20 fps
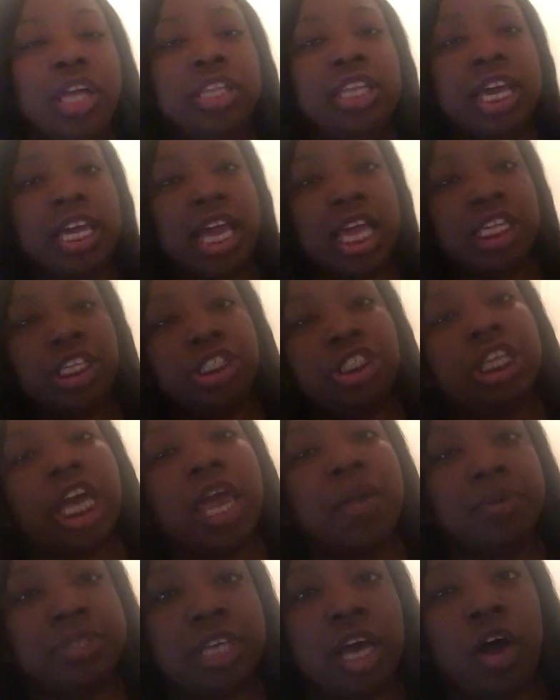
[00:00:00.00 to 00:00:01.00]
that
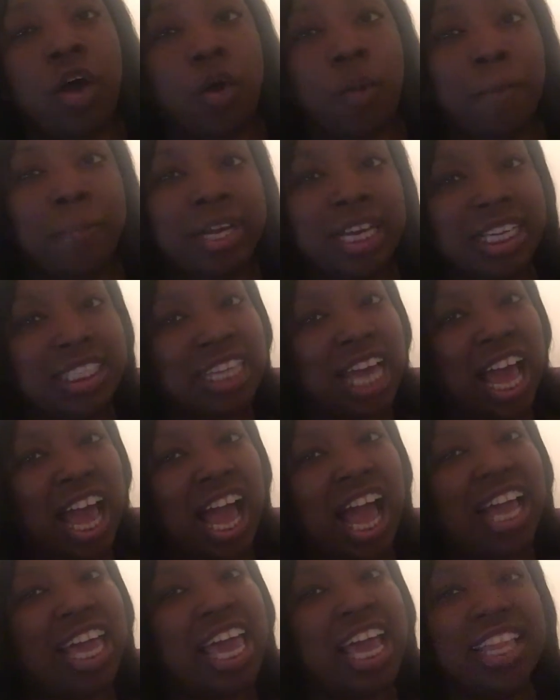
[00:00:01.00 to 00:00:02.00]
Shay was on, because
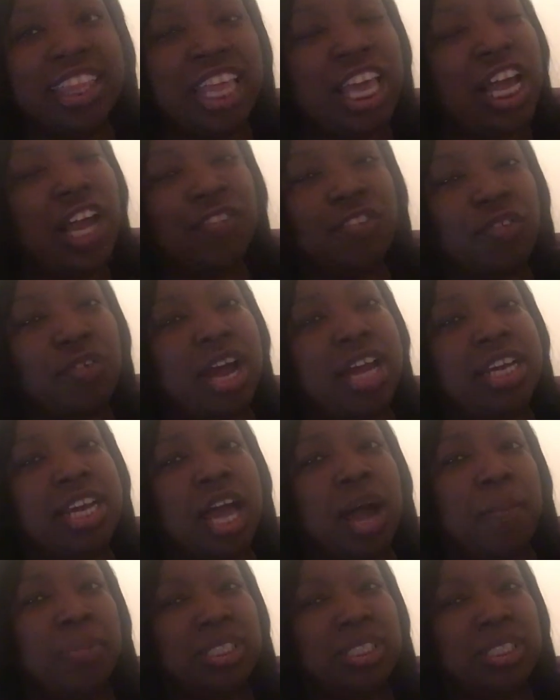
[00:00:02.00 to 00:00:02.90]
I can't think of it right now.